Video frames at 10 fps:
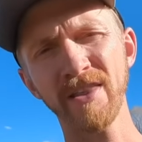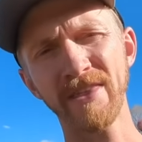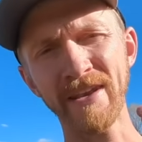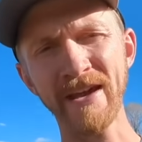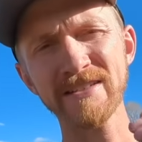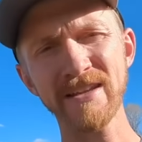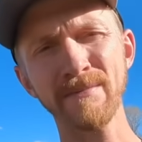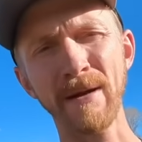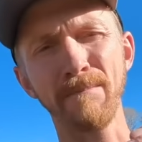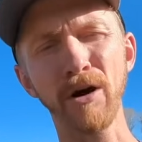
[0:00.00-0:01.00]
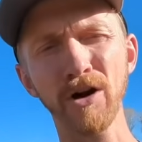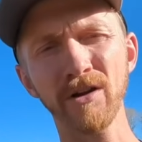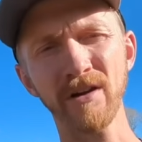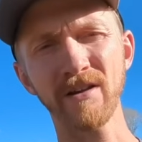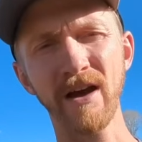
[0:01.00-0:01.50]
the next time I park
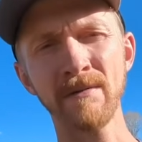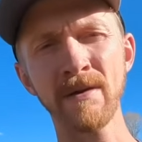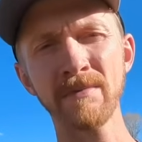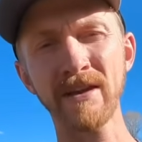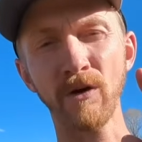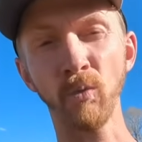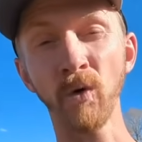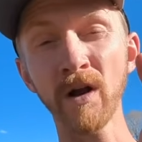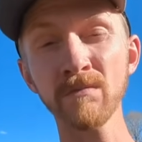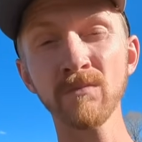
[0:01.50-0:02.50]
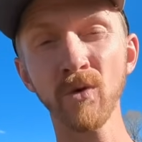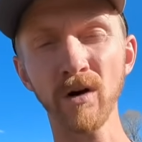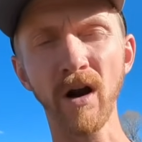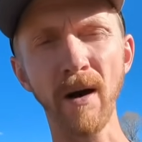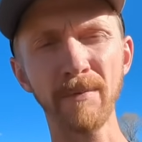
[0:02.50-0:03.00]
it, I maybe get one
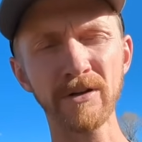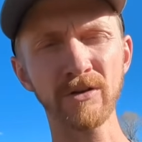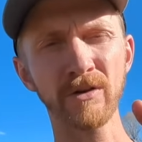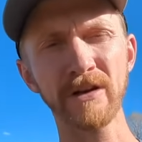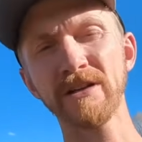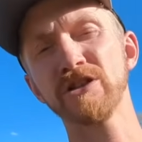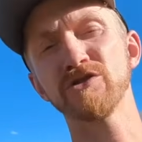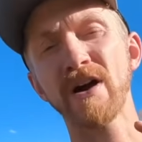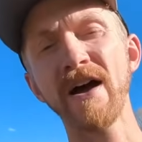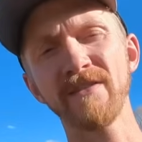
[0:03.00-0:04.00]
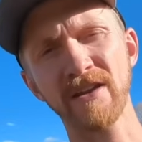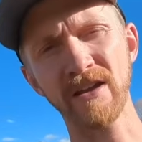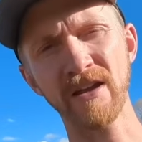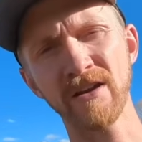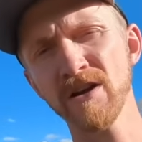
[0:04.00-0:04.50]
more opportunity to drive it
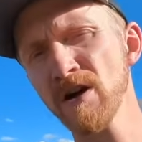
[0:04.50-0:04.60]
again